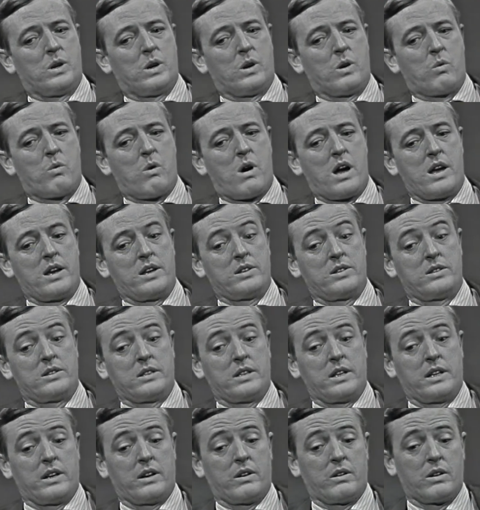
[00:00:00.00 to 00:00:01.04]
Uh, why isn't
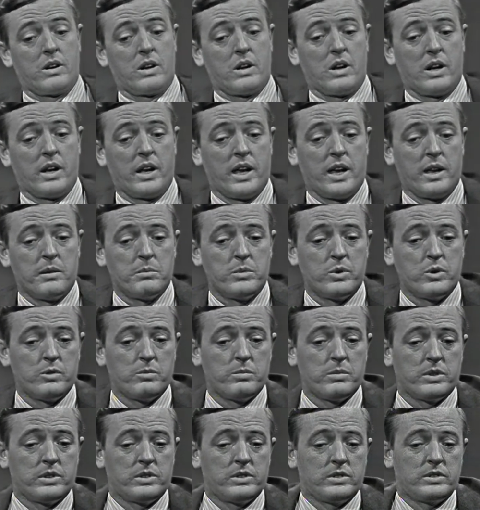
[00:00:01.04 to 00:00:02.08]
there uh, a
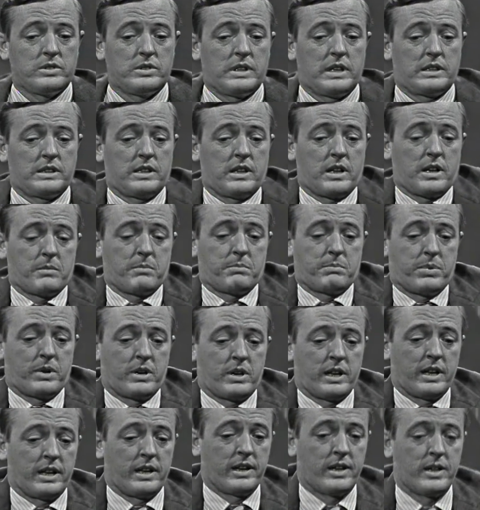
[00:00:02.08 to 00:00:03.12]
movement to set up uh,
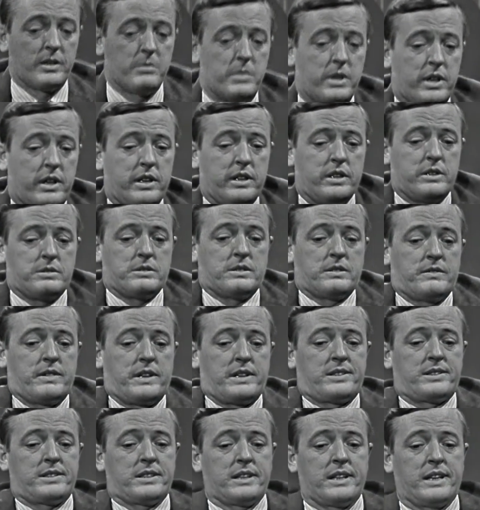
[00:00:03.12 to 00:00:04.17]
a committee to
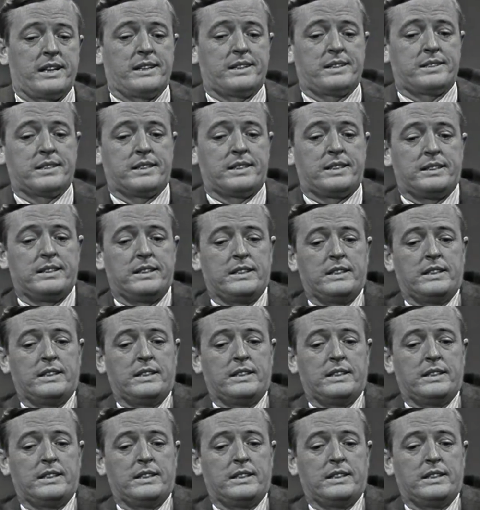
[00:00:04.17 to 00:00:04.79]
investigate uh,